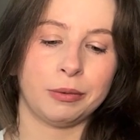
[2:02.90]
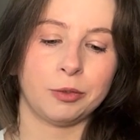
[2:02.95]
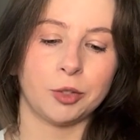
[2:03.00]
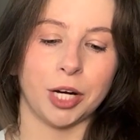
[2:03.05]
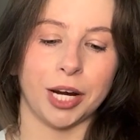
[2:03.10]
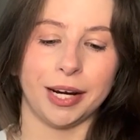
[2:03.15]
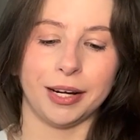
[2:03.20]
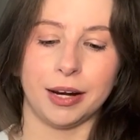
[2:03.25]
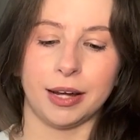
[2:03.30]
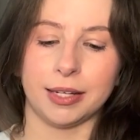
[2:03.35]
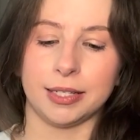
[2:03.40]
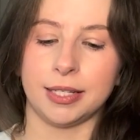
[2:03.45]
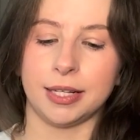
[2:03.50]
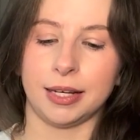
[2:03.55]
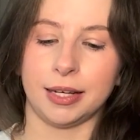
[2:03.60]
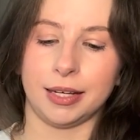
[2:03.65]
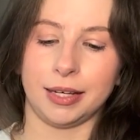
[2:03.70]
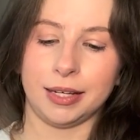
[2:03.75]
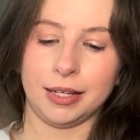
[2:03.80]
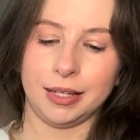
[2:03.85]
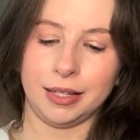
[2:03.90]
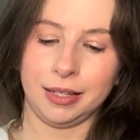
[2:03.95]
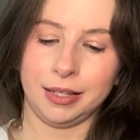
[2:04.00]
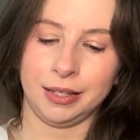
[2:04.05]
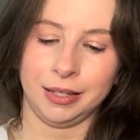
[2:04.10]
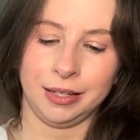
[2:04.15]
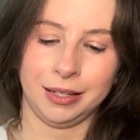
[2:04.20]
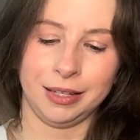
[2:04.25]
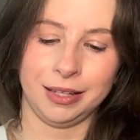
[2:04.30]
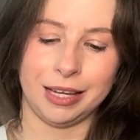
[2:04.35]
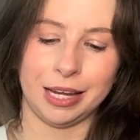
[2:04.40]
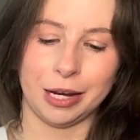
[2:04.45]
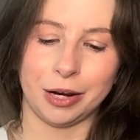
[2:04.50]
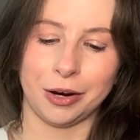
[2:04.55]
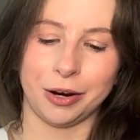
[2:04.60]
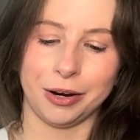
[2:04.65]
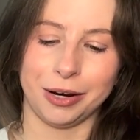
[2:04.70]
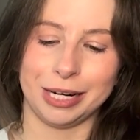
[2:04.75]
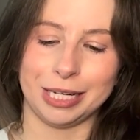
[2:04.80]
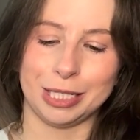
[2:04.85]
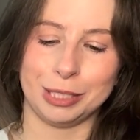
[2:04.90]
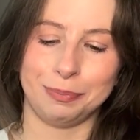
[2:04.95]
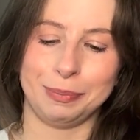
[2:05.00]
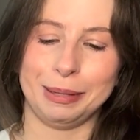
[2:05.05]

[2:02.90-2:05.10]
try not to encourage